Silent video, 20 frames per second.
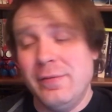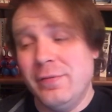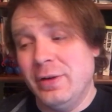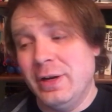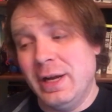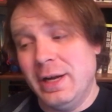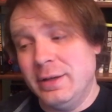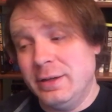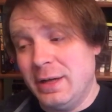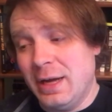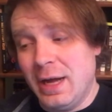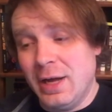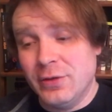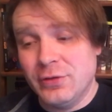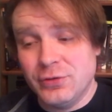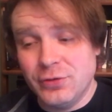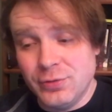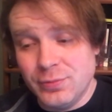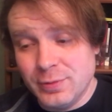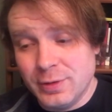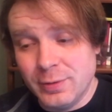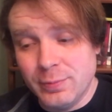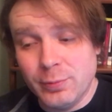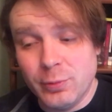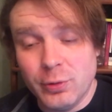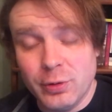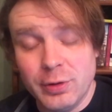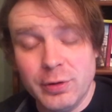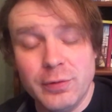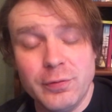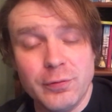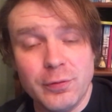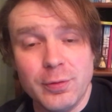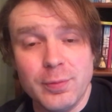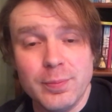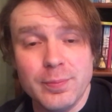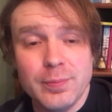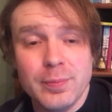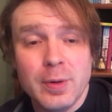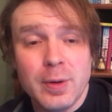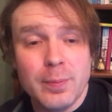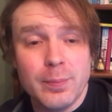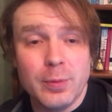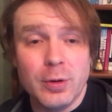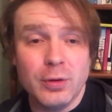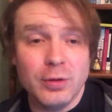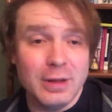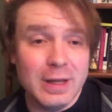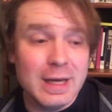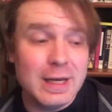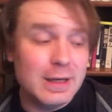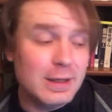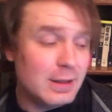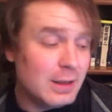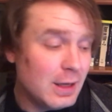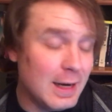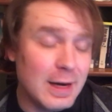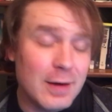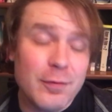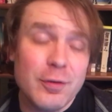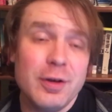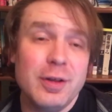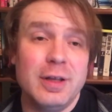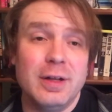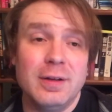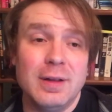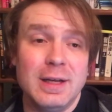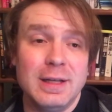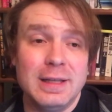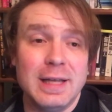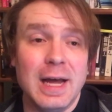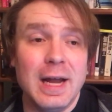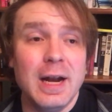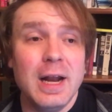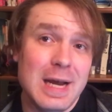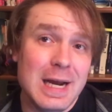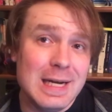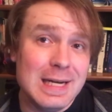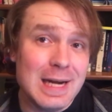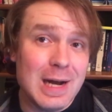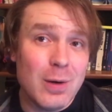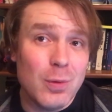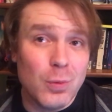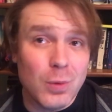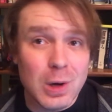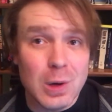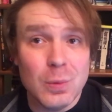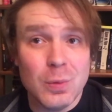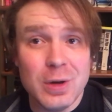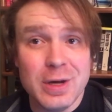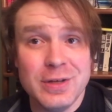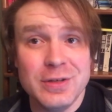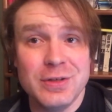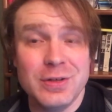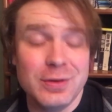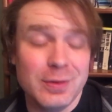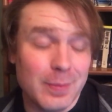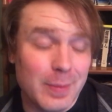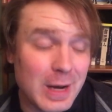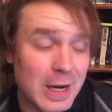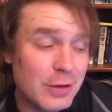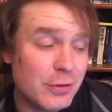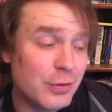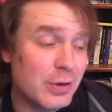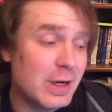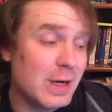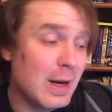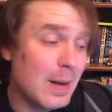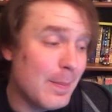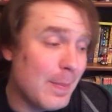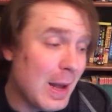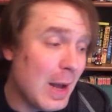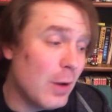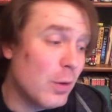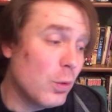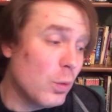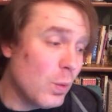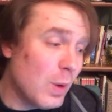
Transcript: Even had costumes imported from Berlin and everything like that. And now, what was The Patriot about?